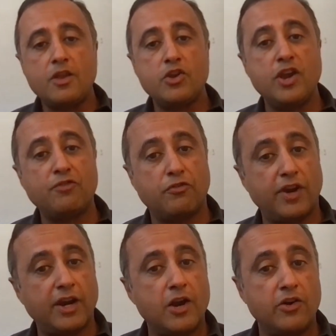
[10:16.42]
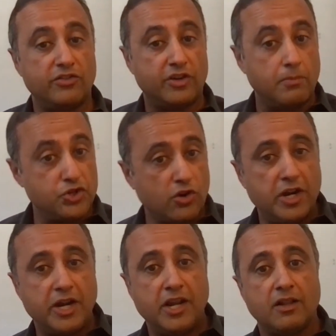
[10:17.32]
You have to figure out, is it a
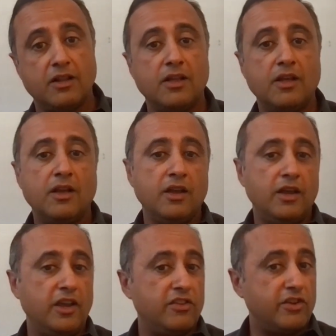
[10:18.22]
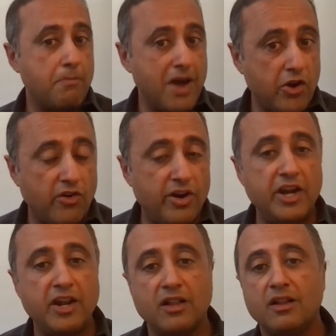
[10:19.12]
majority deal? Is it a minority
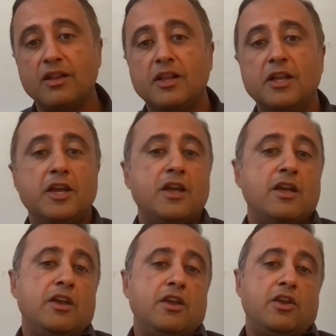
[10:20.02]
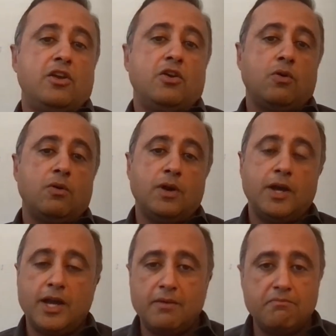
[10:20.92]
deal?
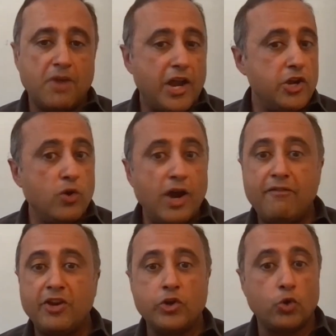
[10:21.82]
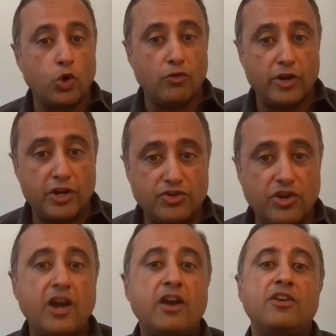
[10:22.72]
Are you having to roll over your
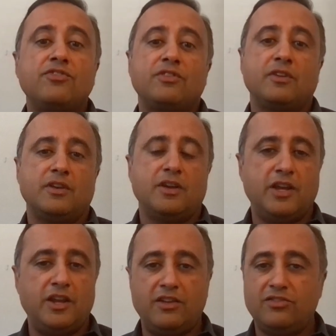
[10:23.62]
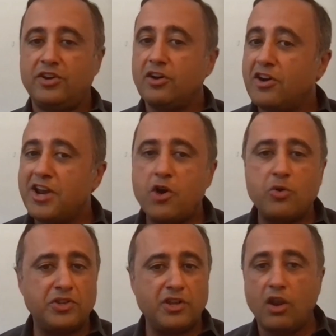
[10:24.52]
shares? Is it earn
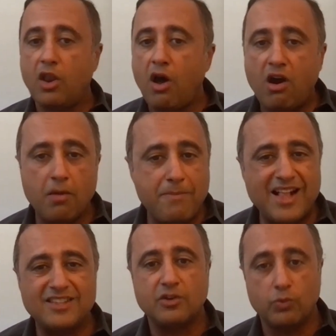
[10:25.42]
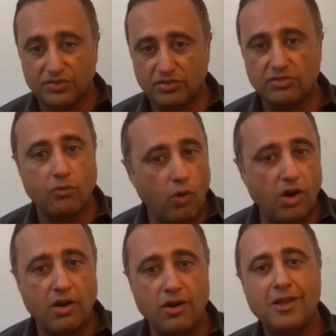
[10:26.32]
out? There are a lot of bells and whistles
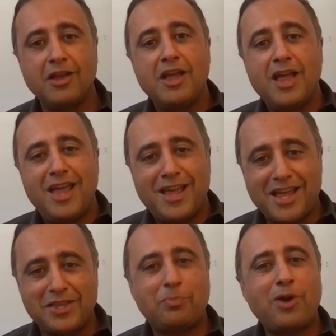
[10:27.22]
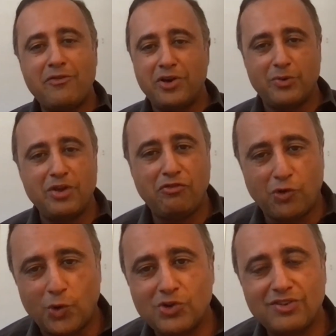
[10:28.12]
involved. And the private equity
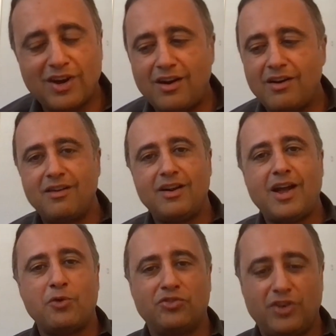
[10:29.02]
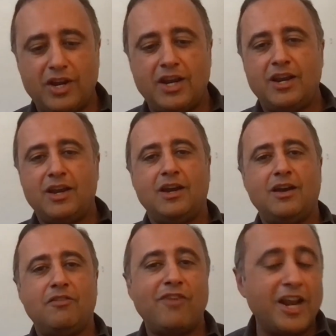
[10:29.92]
folks are, I would say,
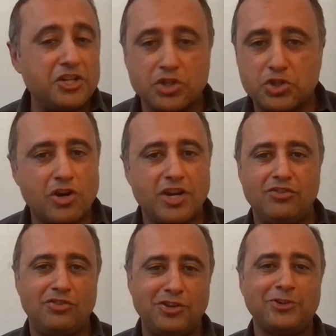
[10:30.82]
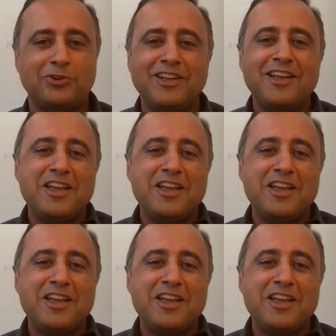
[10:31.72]
financial jockeys. So you